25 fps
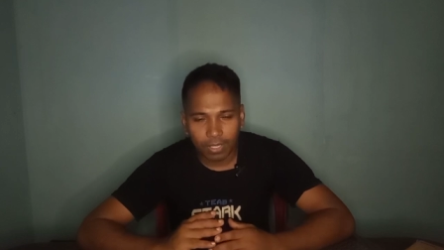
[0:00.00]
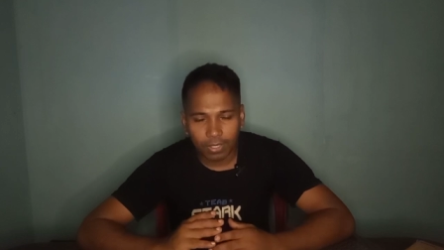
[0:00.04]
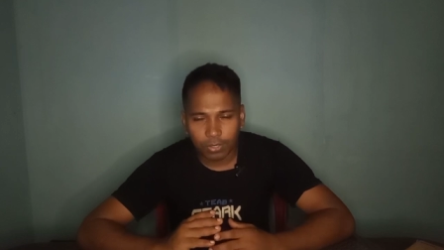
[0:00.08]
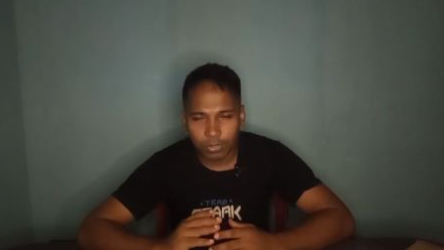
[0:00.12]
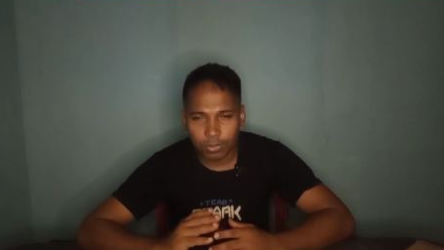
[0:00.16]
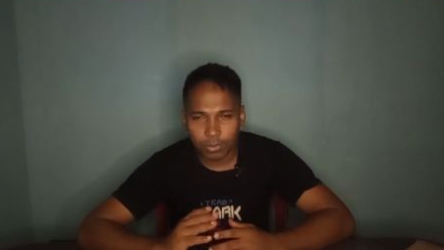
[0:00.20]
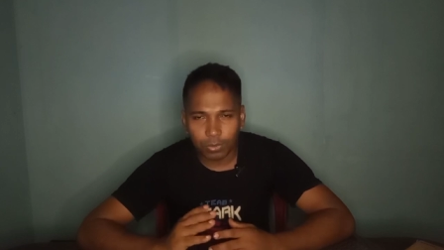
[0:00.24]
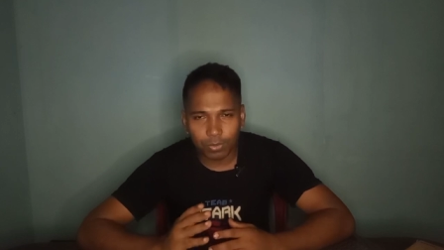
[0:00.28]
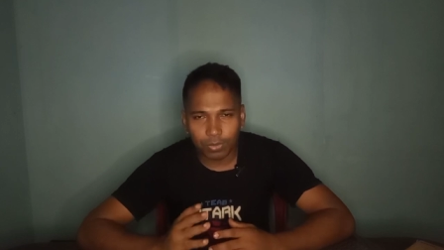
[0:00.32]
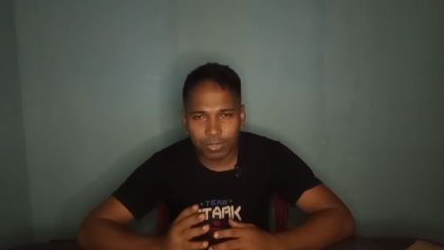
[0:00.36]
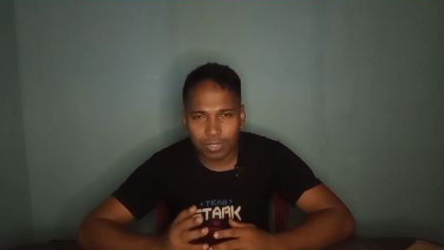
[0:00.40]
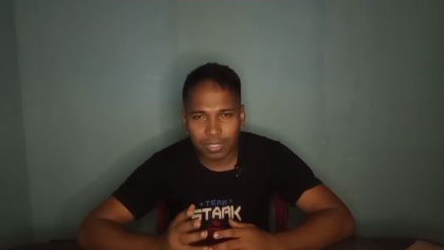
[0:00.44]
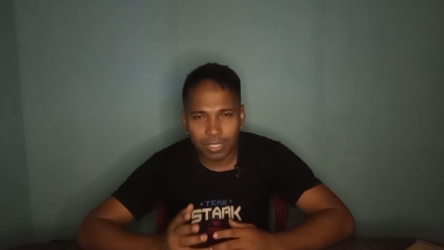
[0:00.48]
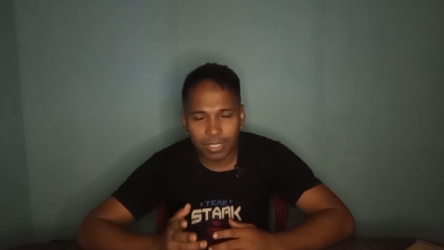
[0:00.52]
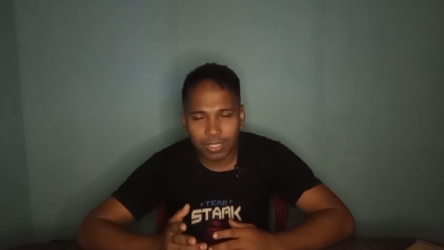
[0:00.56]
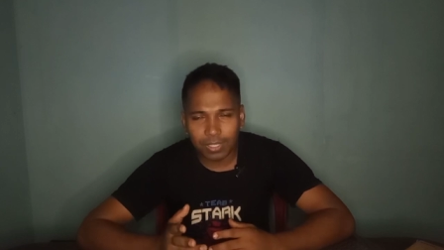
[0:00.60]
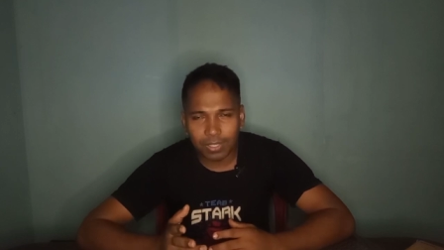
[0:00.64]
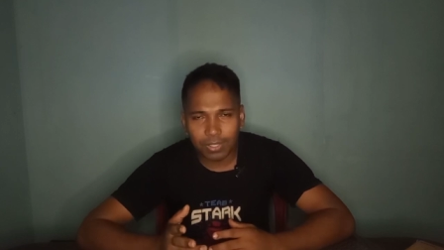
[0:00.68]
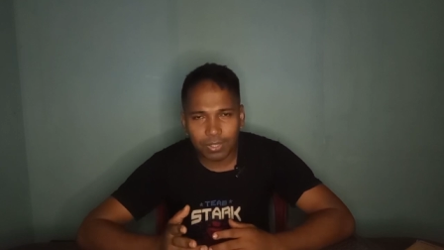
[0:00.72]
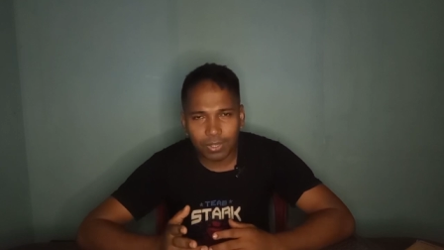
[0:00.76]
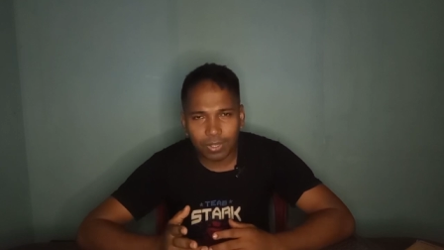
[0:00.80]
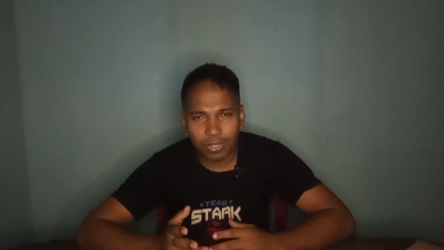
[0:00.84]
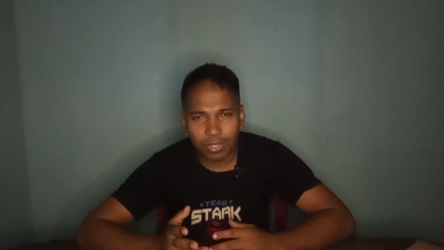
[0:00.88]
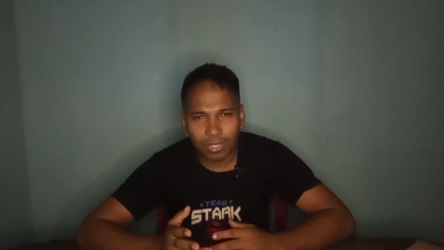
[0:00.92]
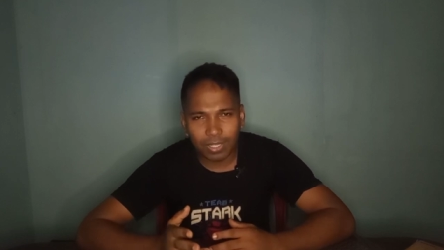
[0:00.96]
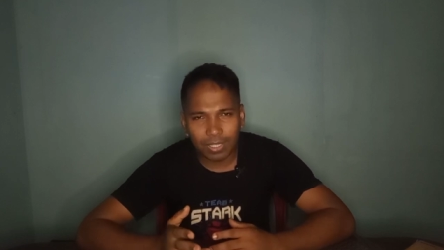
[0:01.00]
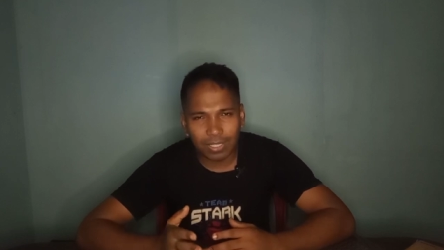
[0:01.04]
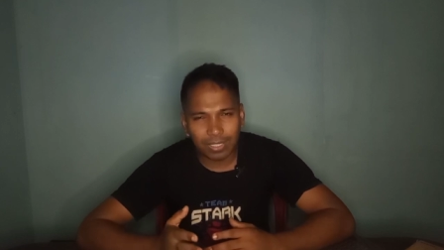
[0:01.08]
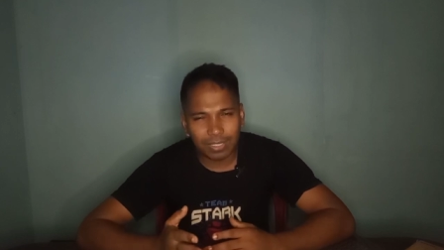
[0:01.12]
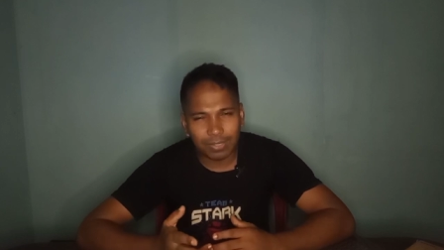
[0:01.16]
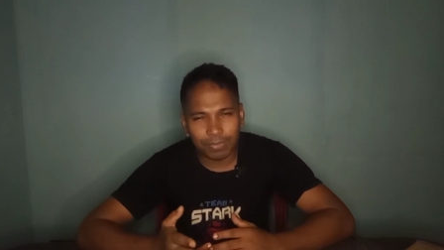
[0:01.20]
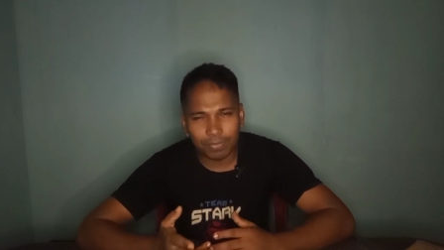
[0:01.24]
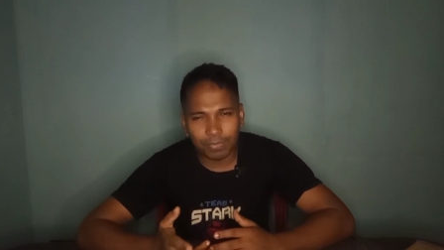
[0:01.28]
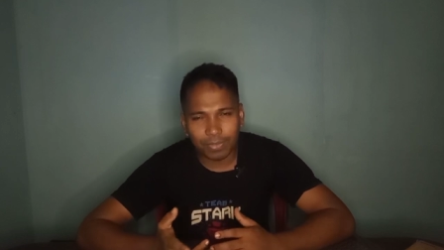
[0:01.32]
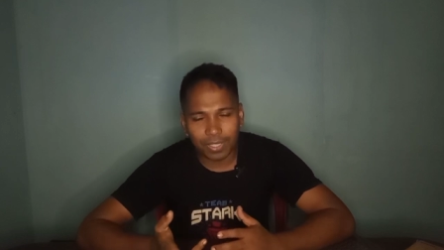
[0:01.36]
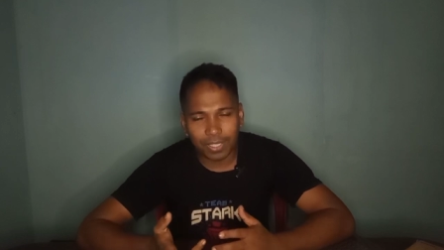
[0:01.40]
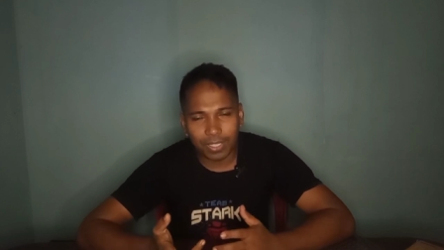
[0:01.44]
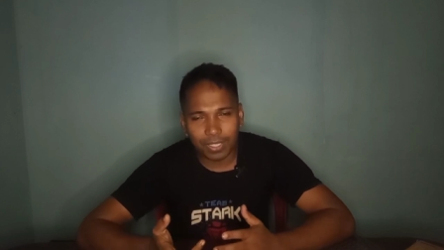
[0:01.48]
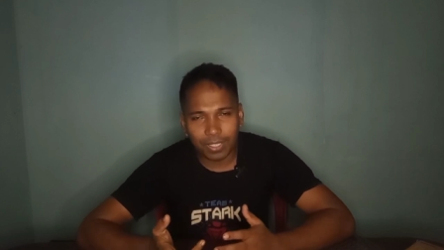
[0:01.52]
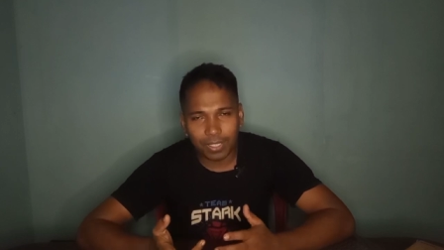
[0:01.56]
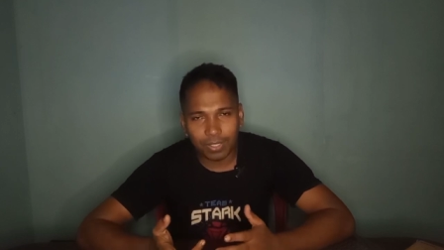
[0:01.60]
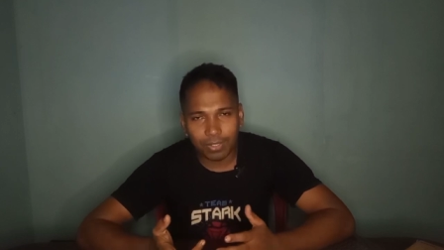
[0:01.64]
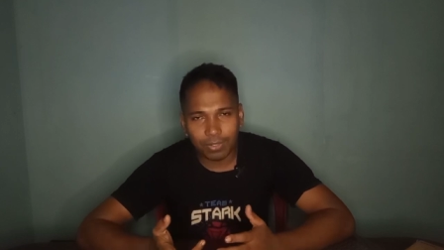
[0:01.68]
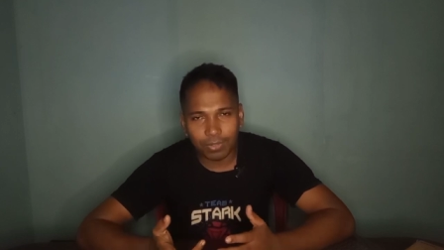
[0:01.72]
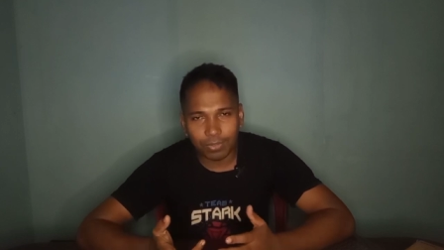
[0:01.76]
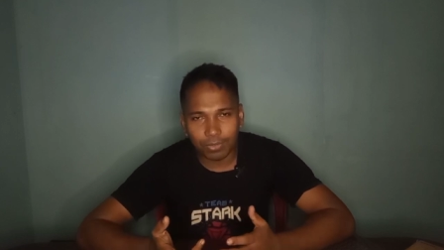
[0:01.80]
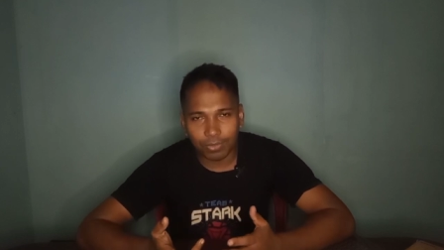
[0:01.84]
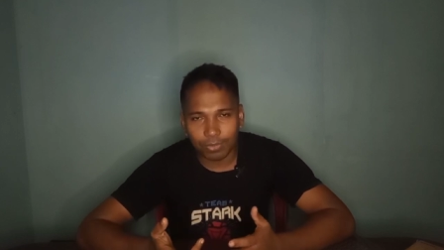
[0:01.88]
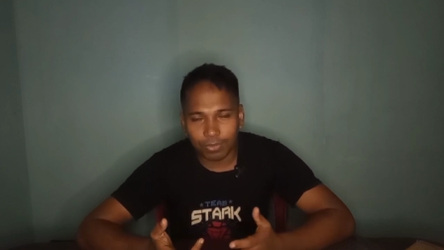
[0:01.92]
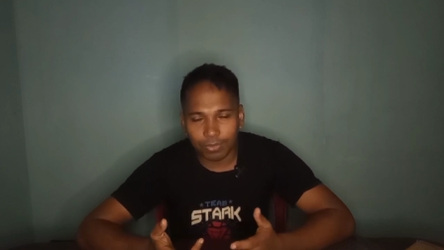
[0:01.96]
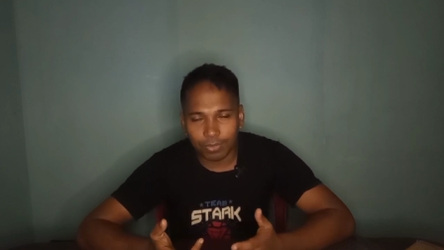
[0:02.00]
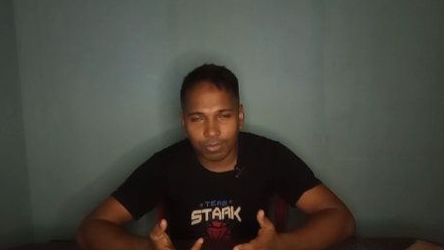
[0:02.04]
So $6 is very